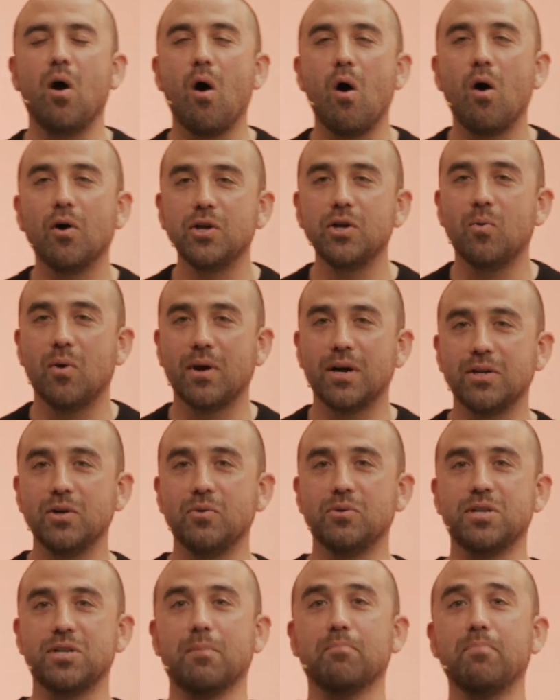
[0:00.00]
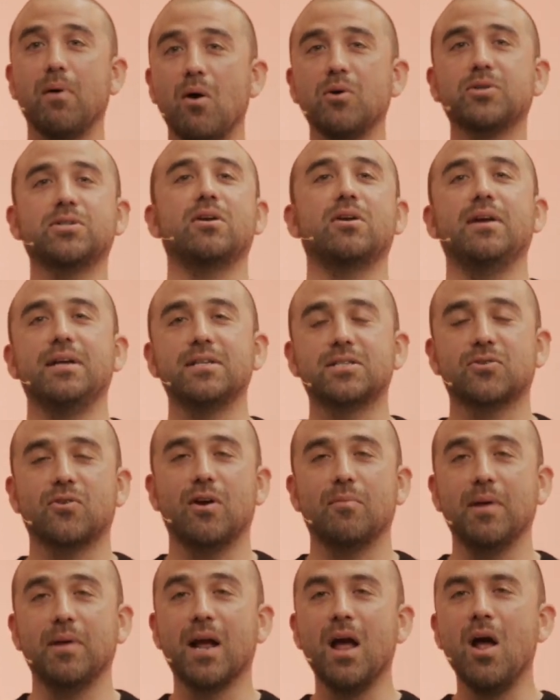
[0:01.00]
all you want to do is like post it on
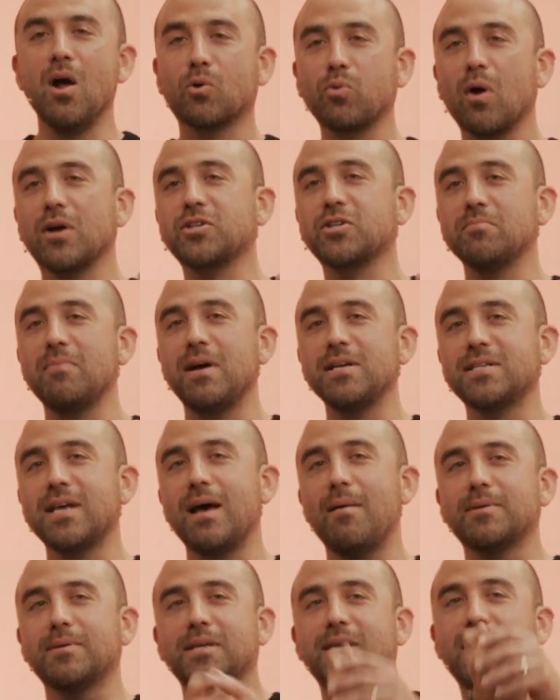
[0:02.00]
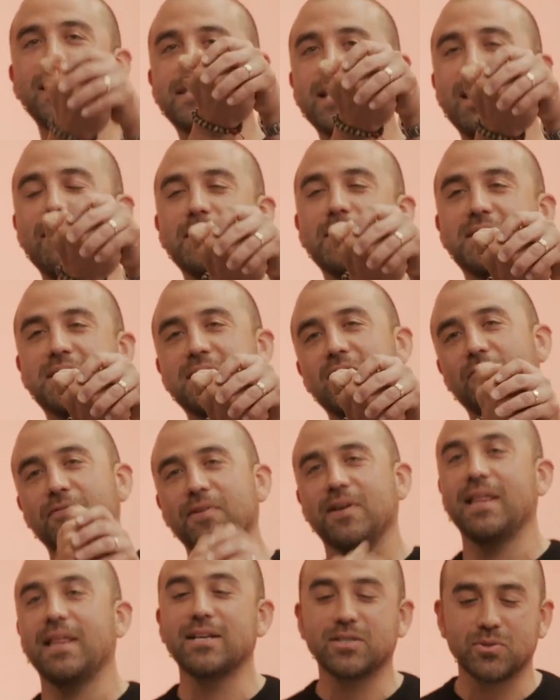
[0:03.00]
Instagram, like crushing my Sabbath today, Sabbath
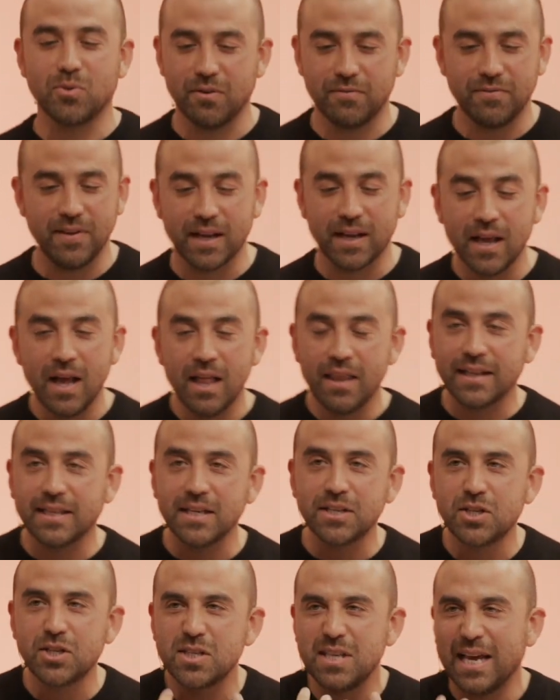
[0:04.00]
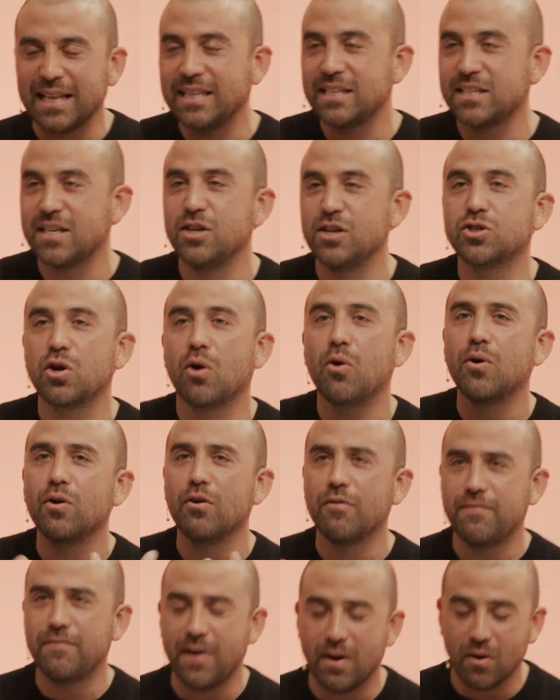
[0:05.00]
selfie, that sort of thing. Like this is like this internal
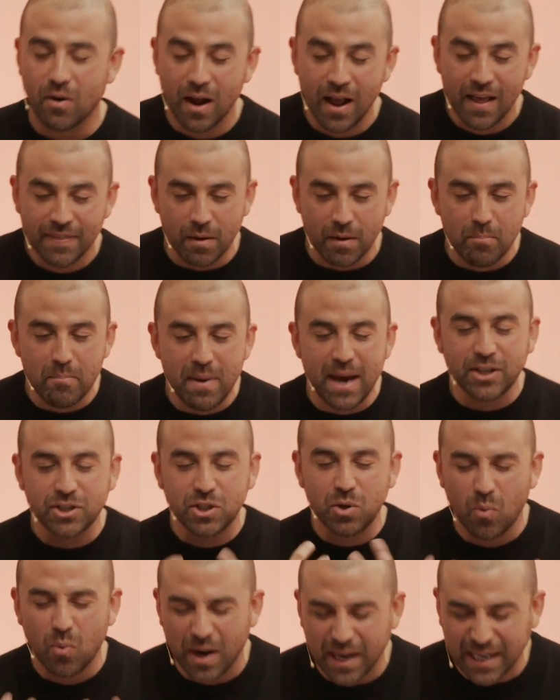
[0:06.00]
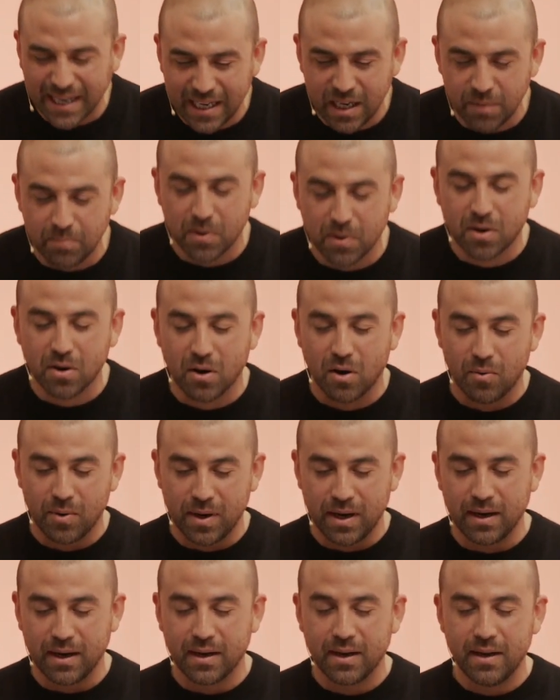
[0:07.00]
pharaoh that makes you want to keep
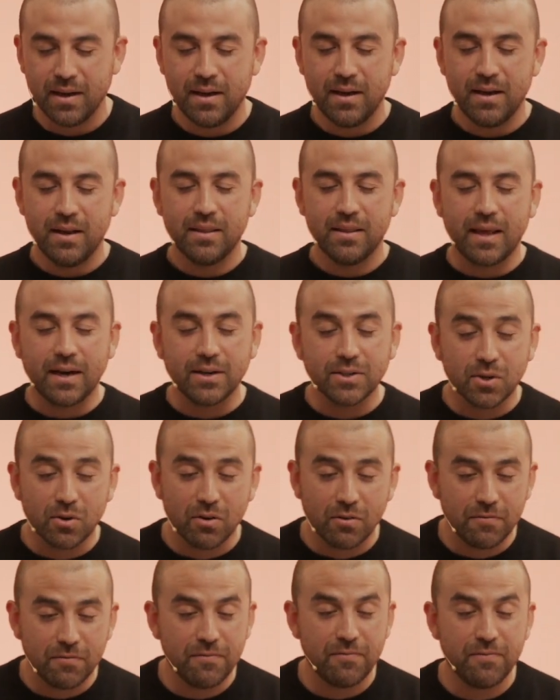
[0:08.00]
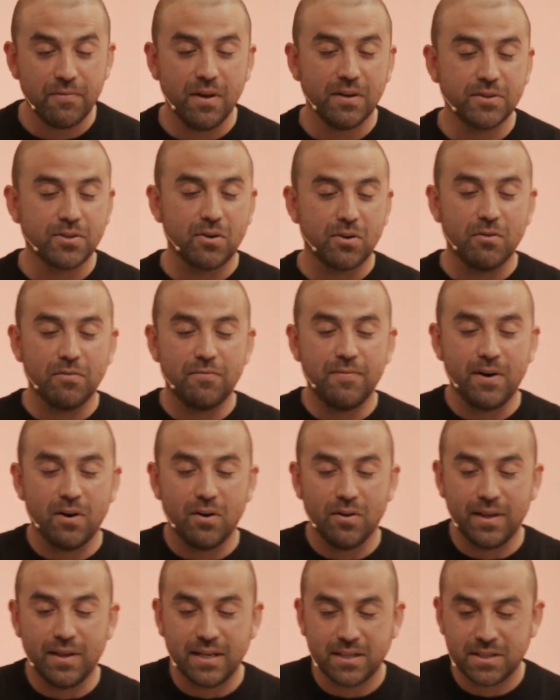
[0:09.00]
going. That internal
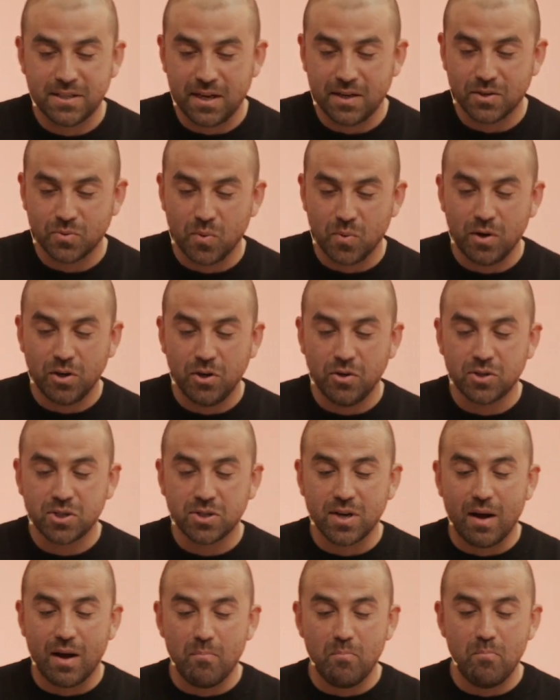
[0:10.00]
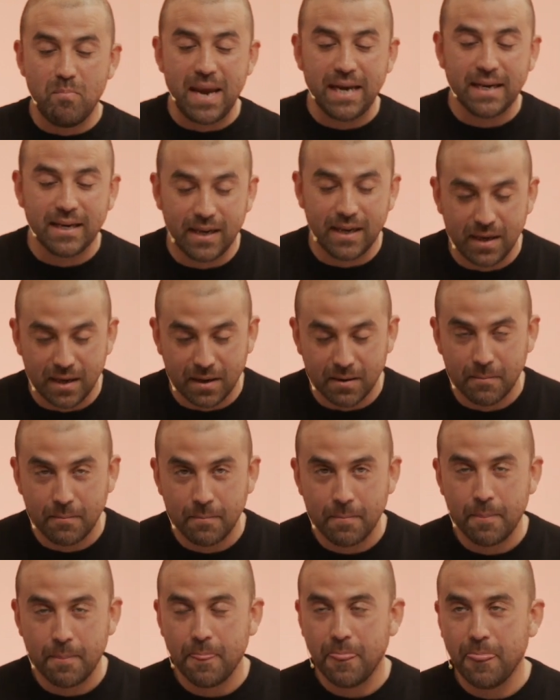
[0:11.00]
pharaoh that says when you stop making,
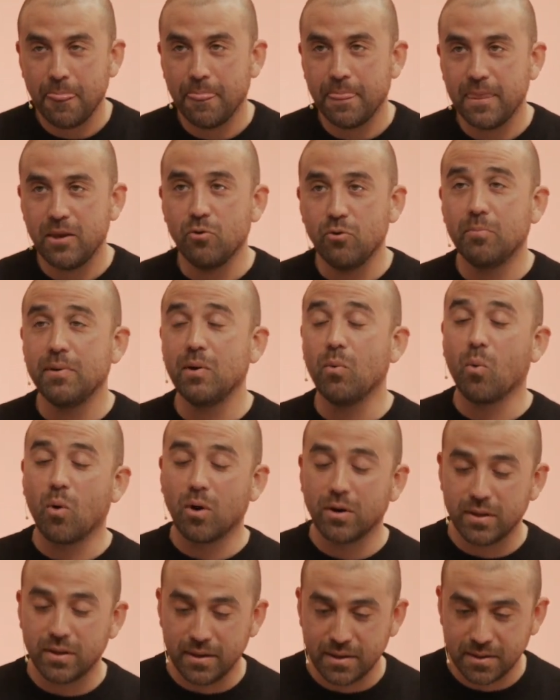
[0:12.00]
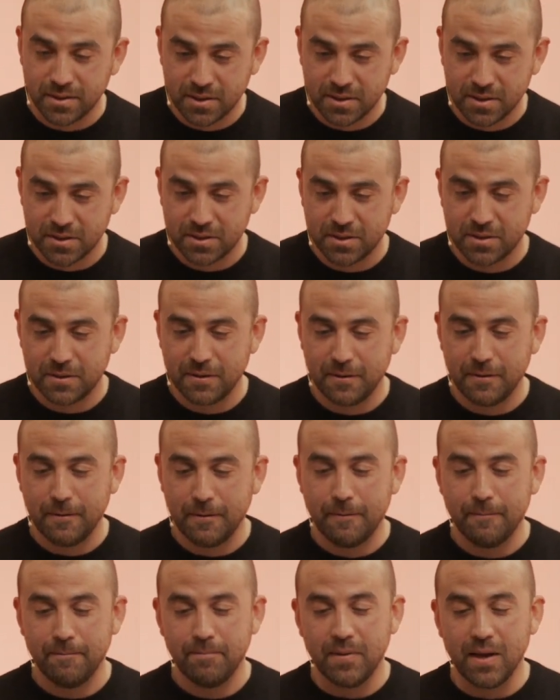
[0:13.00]
you will be worthless
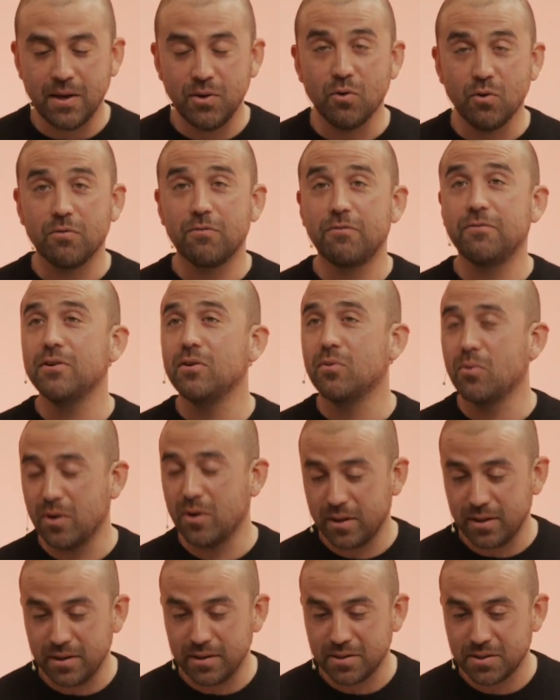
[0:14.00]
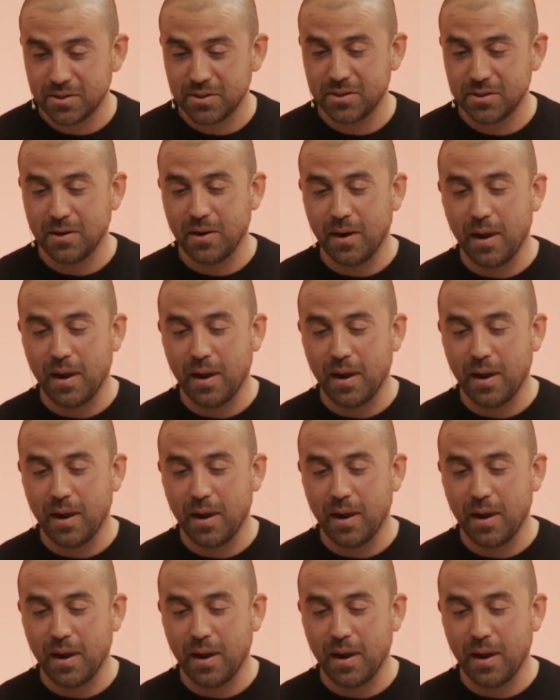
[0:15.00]
and you'll feel worthless.